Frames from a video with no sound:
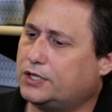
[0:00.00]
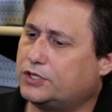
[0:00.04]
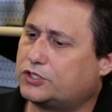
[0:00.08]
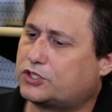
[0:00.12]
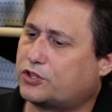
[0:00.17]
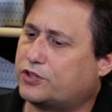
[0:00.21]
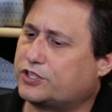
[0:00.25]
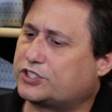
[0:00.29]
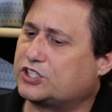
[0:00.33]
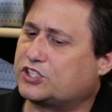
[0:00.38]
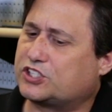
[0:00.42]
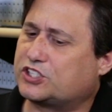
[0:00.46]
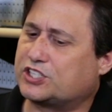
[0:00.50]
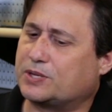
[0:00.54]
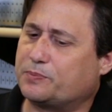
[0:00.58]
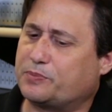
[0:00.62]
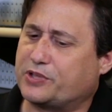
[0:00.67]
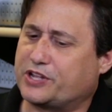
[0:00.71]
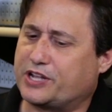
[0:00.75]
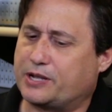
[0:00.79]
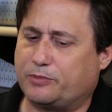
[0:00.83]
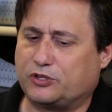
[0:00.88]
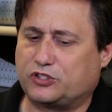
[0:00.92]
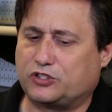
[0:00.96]
So this is
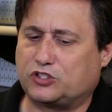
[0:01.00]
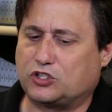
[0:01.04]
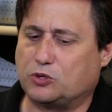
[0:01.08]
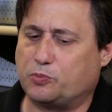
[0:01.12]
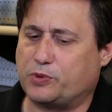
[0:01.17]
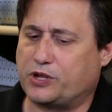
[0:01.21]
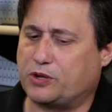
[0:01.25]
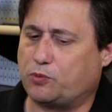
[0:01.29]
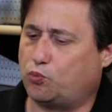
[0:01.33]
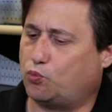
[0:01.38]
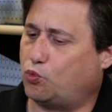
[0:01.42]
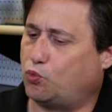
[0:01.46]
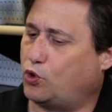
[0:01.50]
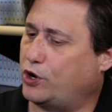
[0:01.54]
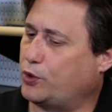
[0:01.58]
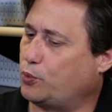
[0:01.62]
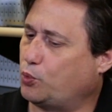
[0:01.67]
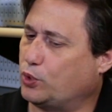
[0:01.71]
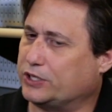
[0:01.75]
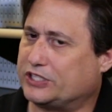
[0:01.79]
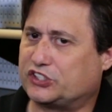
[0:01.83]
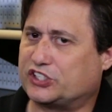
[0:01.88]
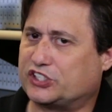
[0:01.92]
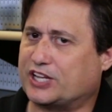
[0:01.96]
something I'm assuming one
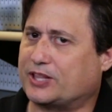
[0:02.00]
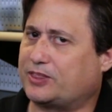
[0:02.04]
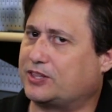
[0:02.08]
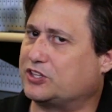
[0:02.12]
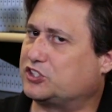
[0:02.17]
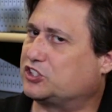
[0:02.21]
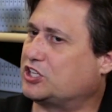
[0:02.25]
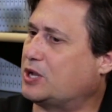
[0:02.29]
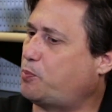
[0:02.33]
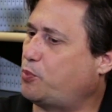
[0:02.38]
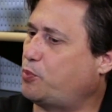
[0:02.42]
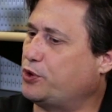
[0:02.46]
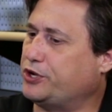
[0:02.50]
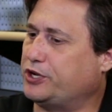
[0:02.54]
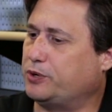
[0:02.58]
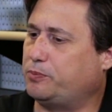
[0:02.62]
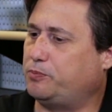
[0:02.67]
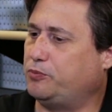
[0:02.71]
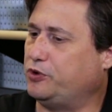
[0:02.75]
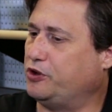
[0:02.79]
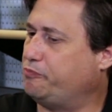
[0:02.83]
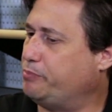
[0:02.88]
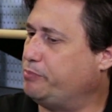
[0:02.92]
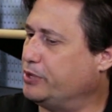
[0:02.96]
would set this up when
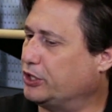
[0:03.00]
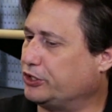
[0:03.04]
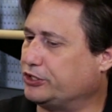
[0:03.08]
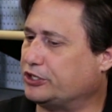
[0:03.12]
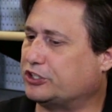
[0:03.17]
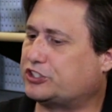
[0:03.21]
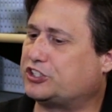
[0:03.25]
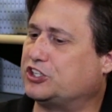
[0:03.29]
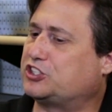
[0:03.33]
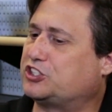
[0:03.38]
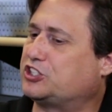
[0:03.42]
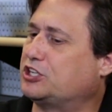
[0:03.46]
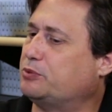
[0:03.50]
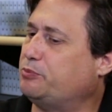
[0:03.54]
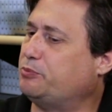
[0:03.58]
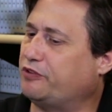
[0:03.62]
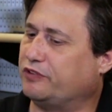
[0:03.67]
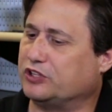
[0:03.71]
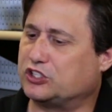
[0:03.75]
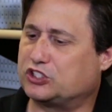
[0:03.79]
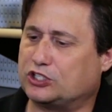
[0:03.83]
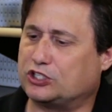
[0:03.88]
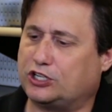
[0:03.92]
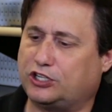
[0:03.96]
you've built your system,
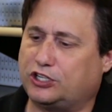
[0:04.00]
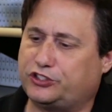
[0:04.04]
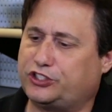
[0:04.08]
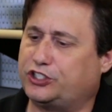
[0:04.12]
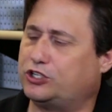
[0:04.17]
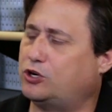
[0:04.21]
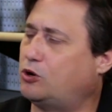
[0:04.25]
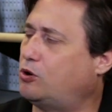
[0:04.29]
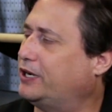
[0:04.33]
you've installed your